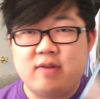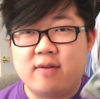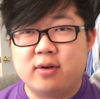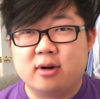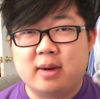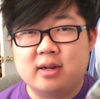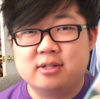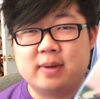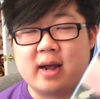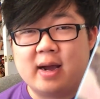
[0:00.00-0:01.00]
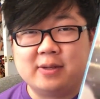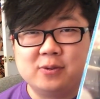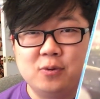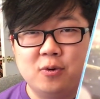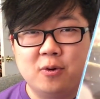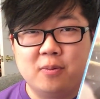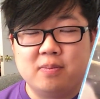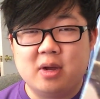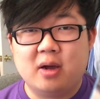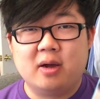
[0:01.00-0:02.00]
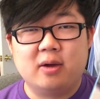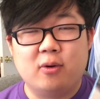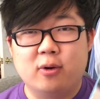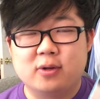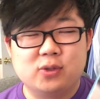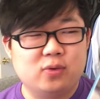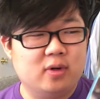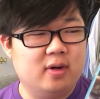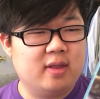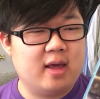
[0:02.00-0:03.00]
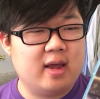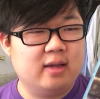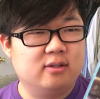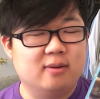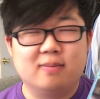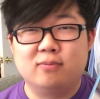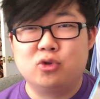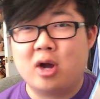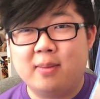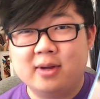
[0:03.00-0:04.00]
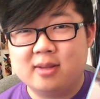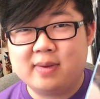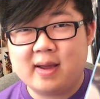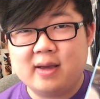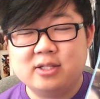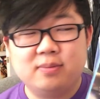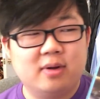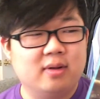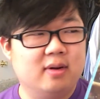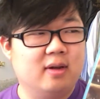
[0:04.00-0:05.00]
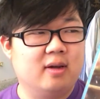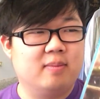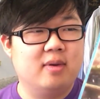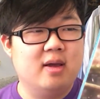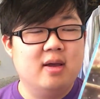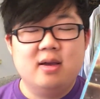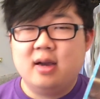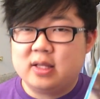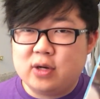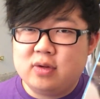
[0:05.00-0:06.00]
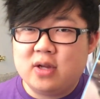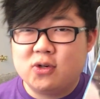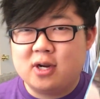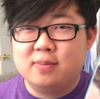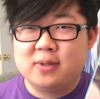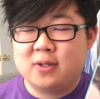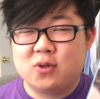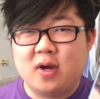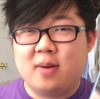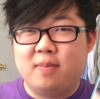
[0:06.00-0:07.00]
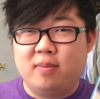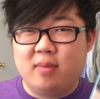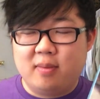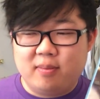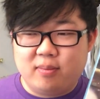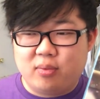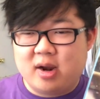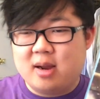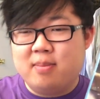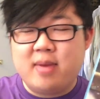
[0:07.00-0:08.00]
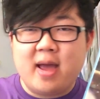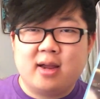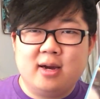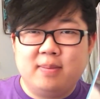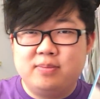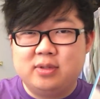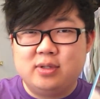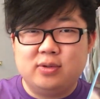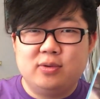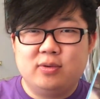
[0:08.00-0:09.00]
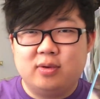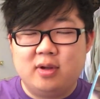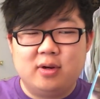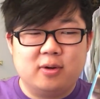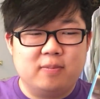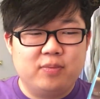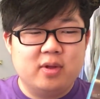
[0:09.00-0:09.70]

If you haven't heard about it, it's about a high school orchestra that had some drama in the past, but a new teacher comes in to try to bring them back up to, you know,